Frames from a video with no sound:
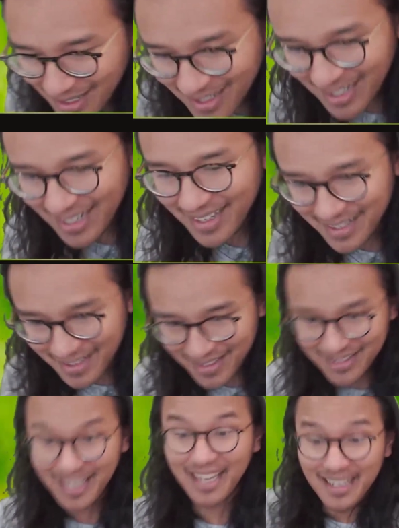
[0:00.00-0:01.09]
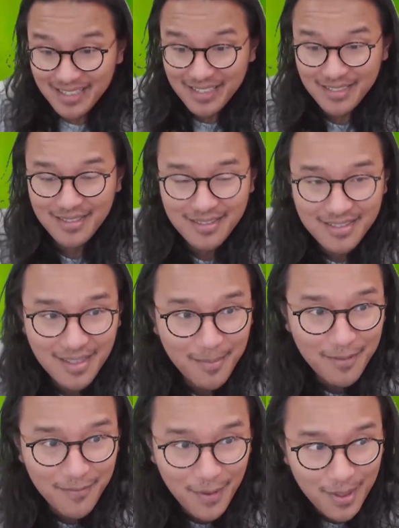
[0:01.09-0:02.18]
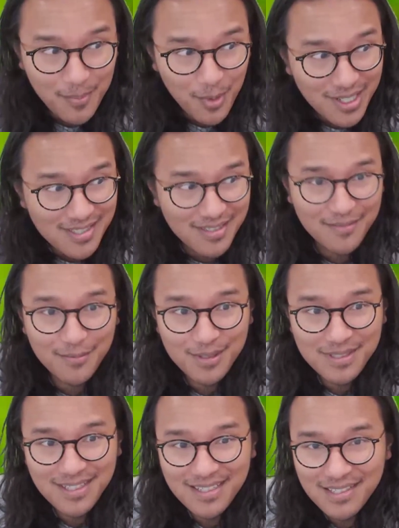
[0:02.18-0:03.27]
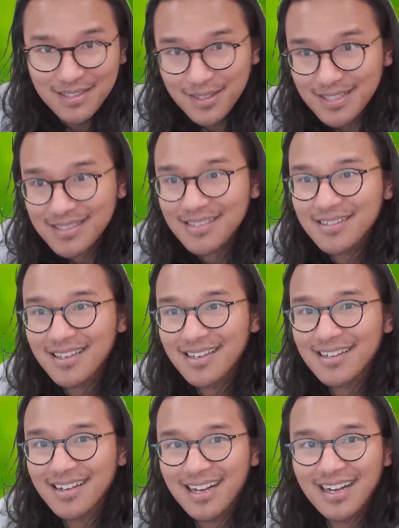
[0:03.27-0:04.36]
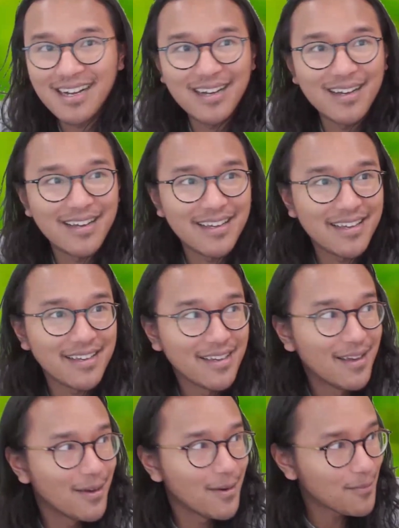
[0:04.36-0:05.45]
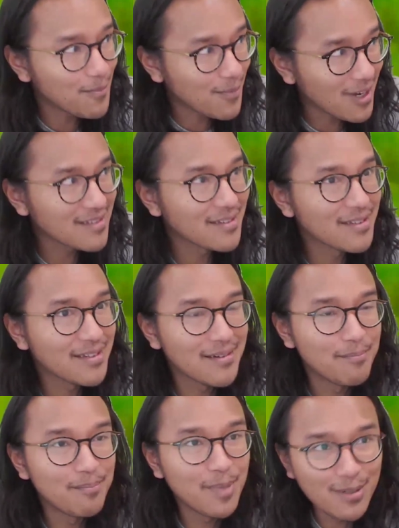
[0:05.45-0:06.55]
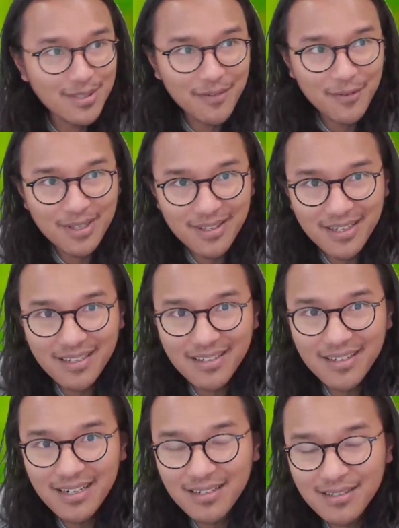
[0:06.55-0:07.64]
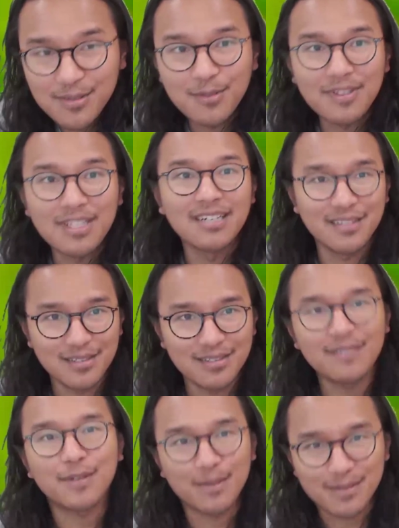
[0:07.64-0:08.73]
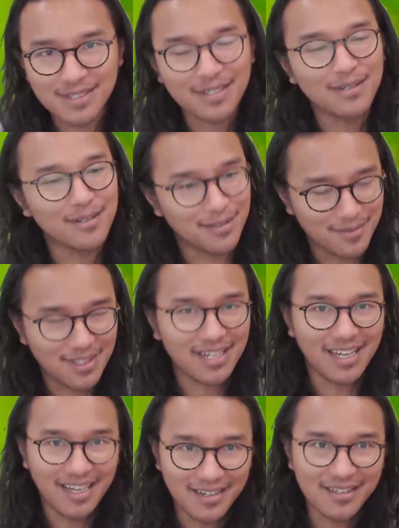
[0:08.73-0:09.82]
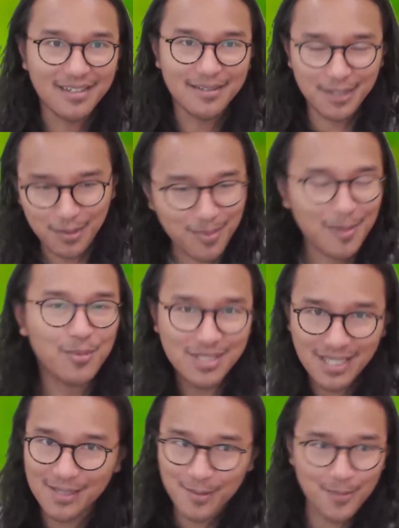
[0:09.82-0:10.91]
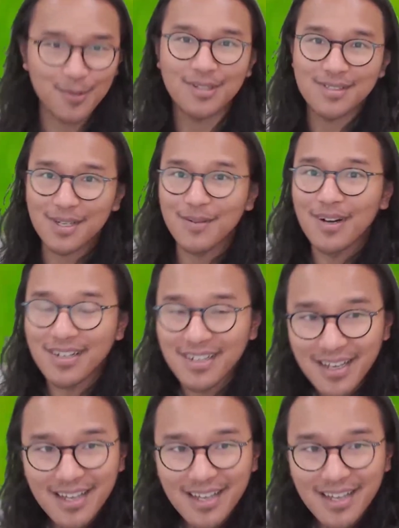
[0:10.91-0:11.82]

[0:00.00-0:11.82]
And the AI did something very impressive, which is that it suggested that I, rather than build everything and sort of learn the difficult skill of learning how to, be precise with wood and so on,